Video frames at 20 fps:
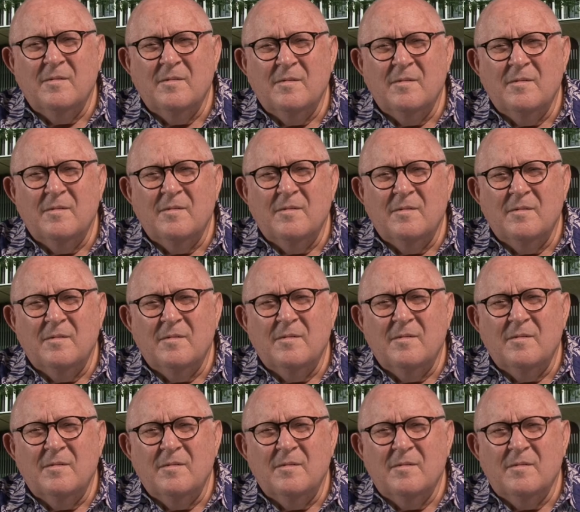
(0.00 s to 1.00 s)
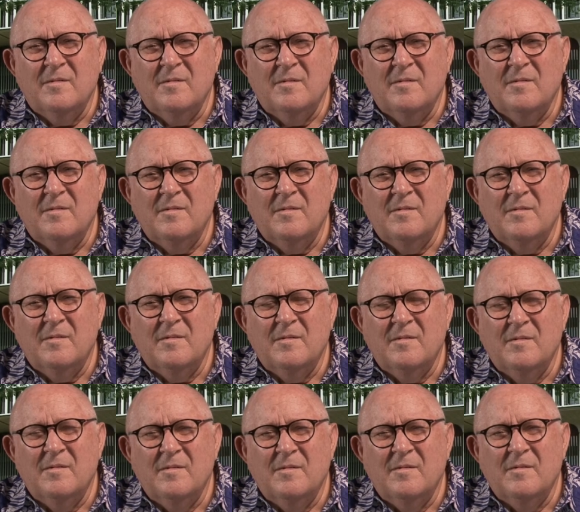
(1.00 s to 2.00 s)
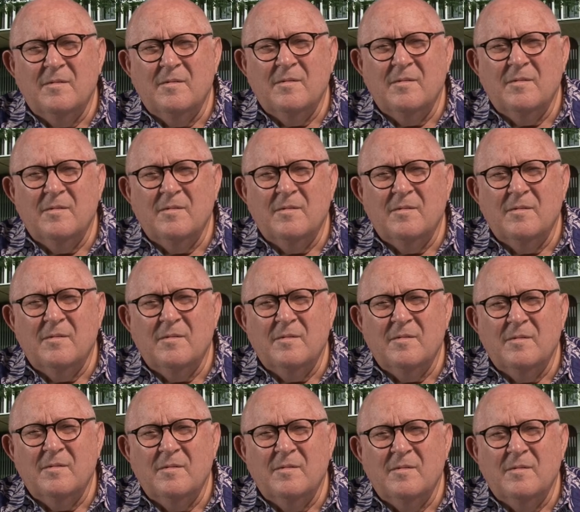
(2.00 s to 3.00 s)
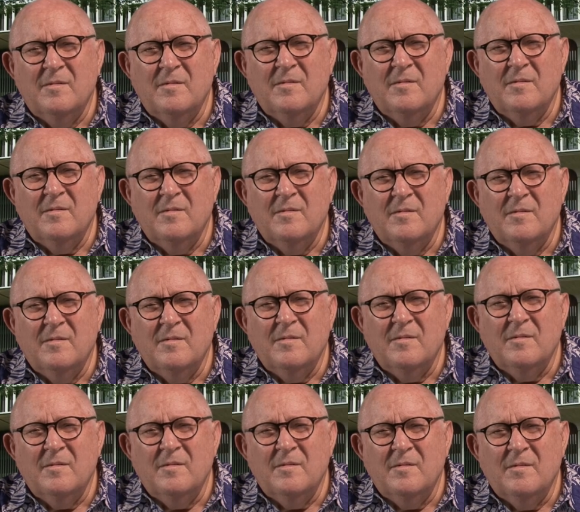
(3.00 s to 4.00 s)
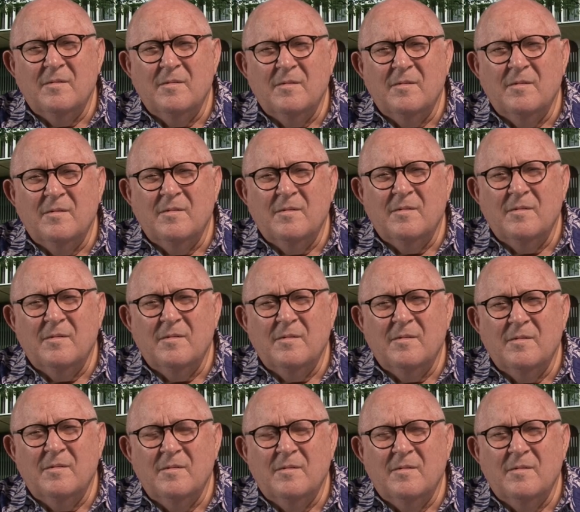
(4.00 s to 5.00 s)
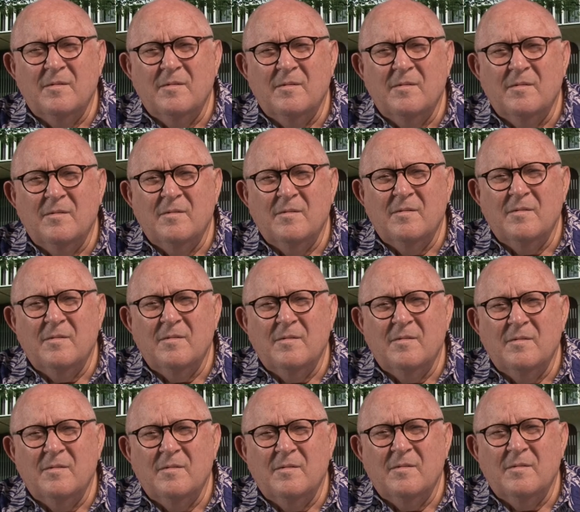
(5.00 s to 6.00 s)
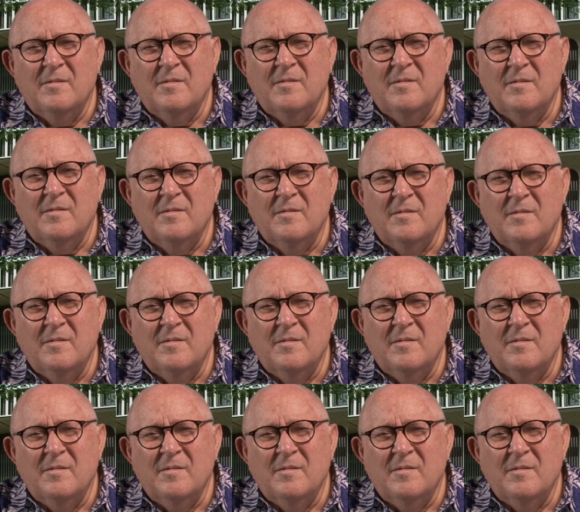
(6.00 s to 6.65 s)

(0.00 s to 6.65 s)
The person shown says nothing.